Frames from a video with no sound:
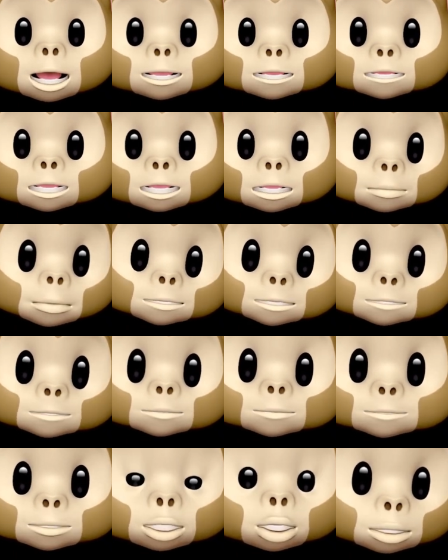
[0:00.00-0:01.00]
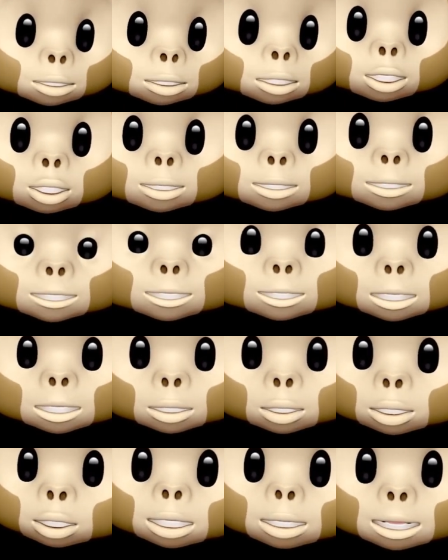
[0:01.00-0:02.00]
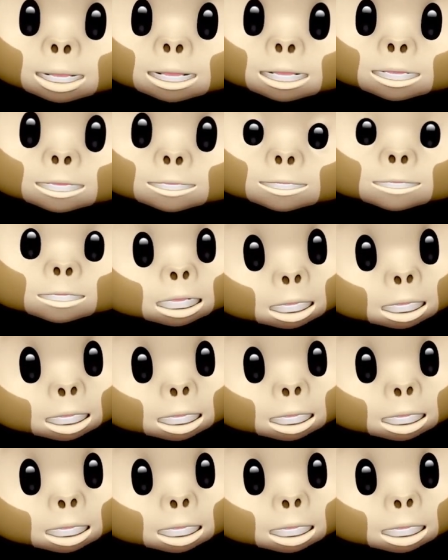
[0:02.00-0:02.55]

and according to the traditions, DJs,